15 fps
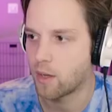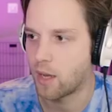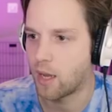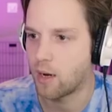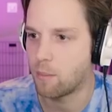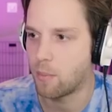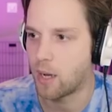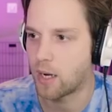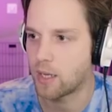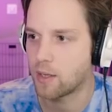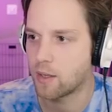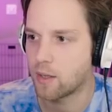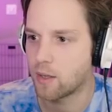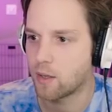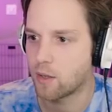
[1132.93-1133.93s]
Get him,
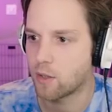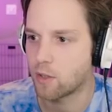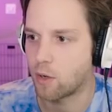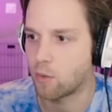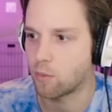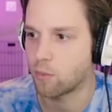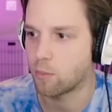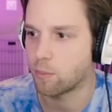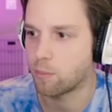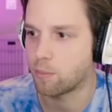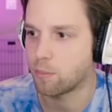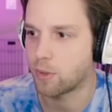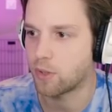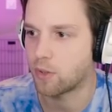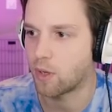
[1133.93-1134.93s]
buddy. Don't.
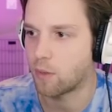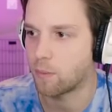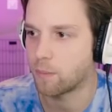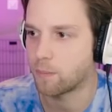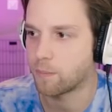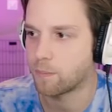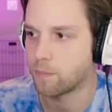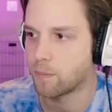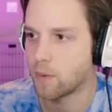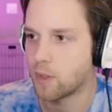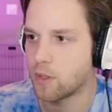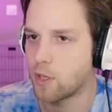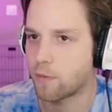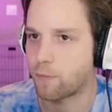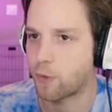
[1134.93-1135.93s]
Please don't.
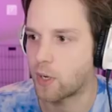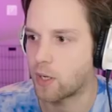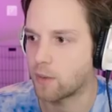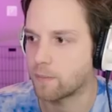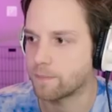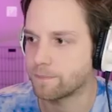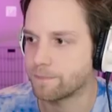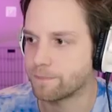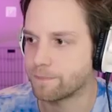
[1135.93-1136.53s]
You're freaking.